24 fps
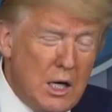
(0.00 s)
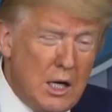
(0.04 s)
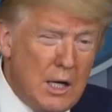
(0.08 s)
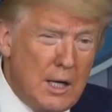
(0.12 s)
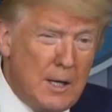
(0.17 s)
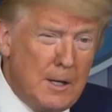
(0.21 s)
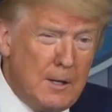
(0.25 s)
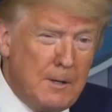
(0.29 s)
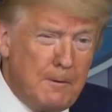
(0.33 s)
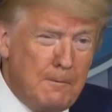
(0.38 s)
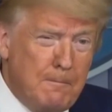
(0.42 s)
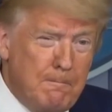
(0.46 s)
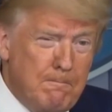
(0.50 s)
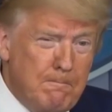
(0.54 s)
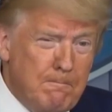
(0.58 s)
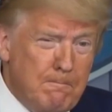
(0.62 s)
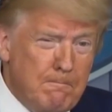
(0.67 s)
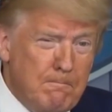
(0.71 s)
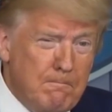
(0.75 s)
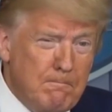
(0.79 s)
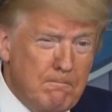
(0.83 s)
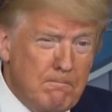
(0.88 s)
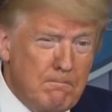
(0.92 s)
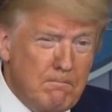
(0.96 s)
uh,
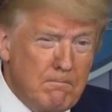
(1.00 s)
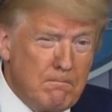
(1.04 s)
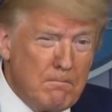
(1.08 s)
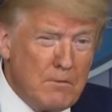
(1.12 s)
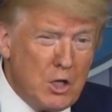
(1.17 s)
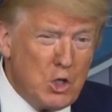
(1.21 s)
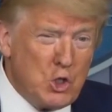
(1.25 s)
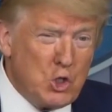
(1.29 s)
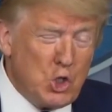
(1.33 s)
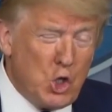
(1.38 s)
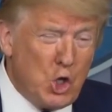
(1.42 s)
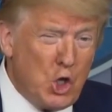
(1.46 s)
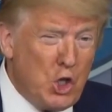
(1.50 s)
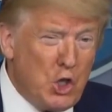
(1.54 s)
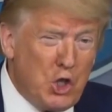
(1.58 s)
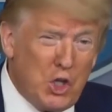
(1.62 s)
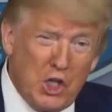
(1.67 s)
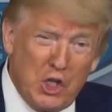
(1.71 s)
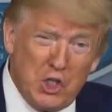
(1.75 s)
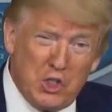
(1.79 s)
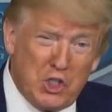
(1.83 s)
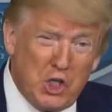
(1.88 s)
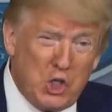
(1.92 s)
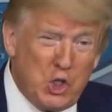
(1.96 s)
certain
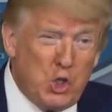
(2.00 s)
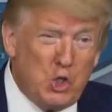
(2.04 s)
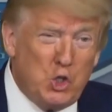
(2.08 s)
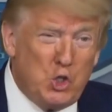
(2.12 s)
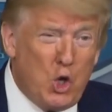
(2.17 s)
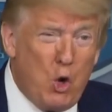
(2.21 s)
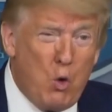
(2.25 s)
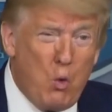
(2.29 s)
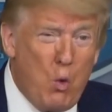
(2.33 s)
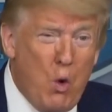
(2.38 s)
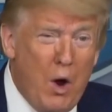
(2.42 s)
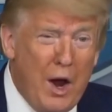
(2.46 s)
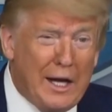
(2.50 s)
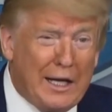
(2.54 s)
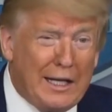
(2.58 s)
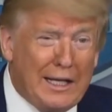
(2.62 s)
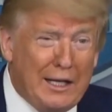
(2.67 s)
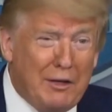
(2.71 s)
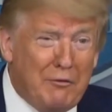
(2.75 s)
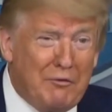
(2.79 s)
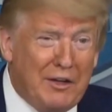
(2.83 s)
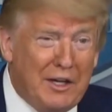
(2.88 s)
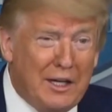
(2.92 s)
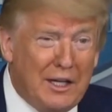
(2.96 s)
things that you don't
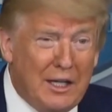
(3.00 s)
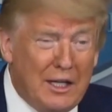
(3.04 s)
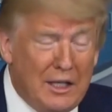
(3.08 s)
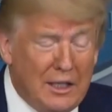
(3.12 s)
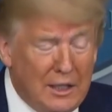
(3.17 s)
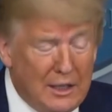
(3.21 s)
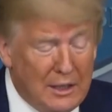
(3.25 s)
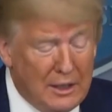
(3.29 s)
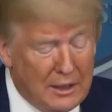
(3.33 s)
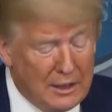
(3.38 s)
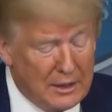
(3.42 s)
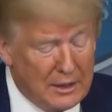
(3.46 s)
want living.